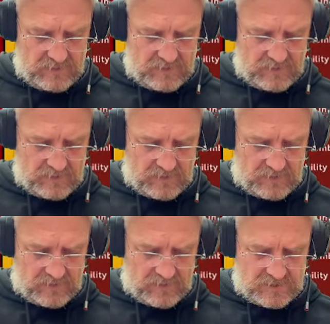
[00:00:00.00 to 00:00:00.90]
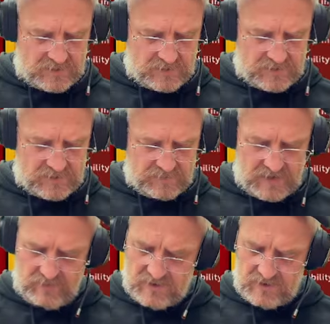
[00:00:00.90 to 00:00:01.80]
Cost
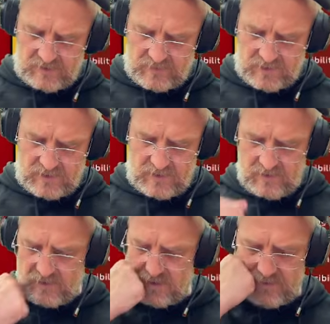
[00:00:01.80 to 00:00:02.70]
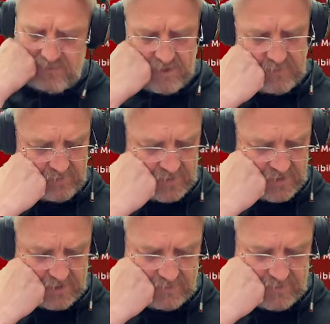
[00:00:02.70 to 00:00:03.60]
membership. I know there's
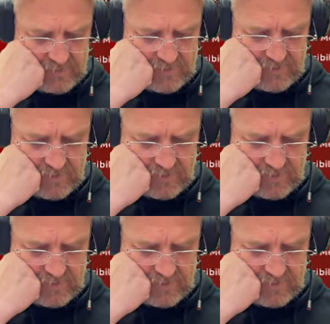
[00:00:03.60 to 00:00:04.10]
memberships for the.